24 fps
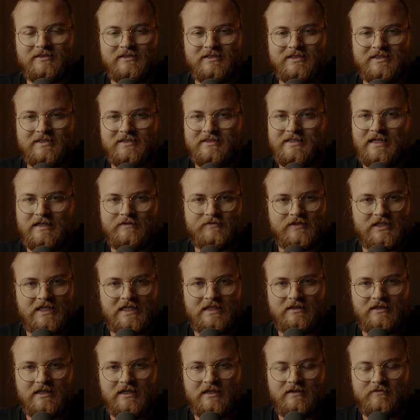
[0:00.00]
just
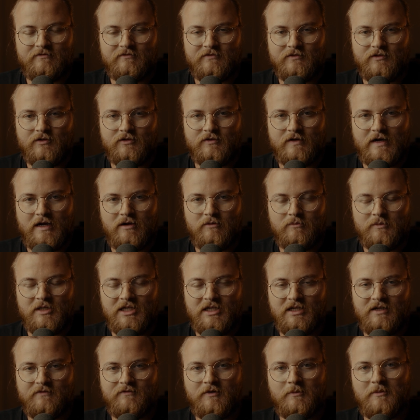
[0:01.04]
everyday life around
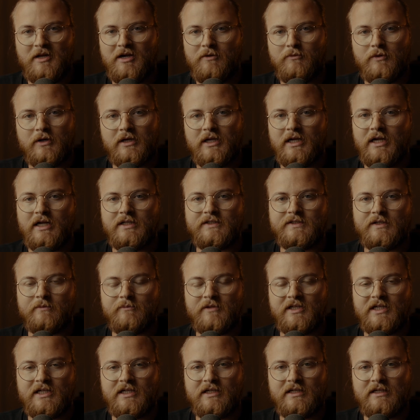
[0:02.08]
me if I'm not working on
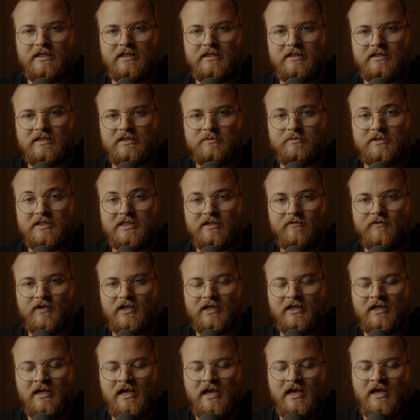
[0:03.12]
something
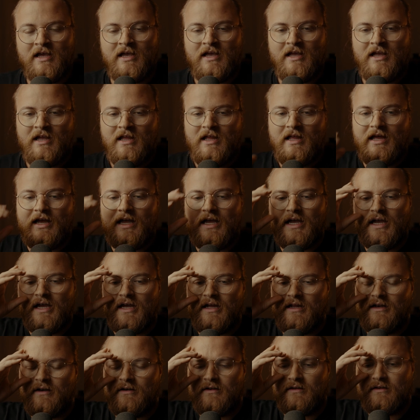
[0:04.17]
specific.
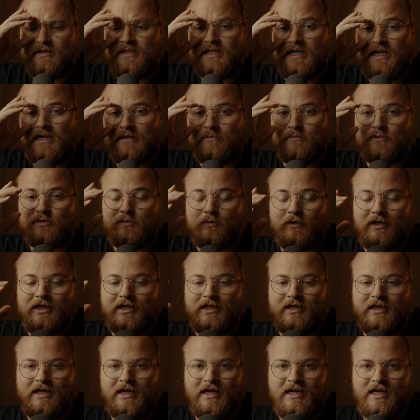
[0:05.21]
And times
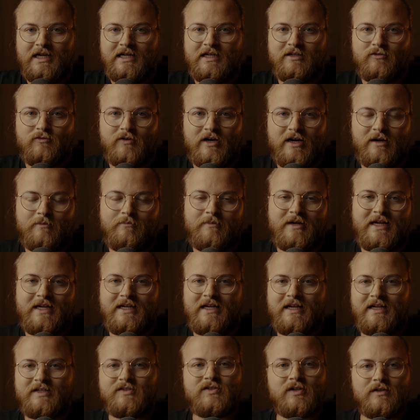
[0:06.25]
when I grab
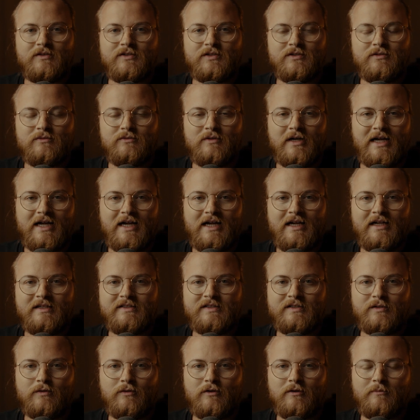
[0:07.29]
my
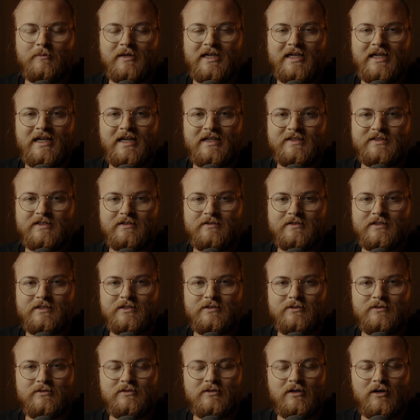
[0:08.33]
SL2-S or my
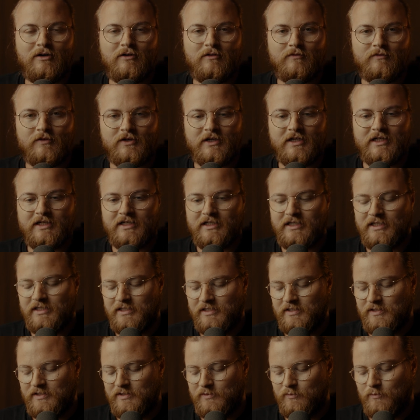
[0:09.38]
SL2 over it
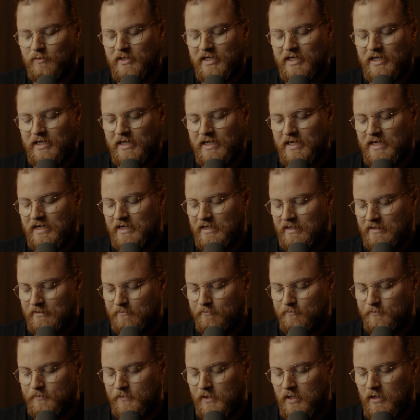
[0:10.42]
is when
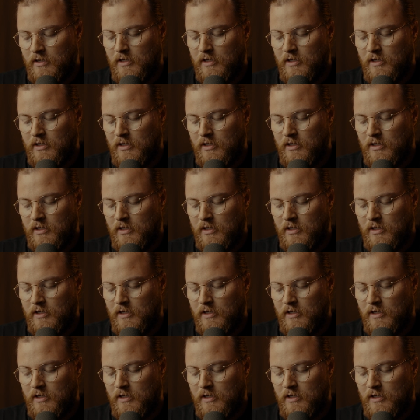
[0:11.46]
I'm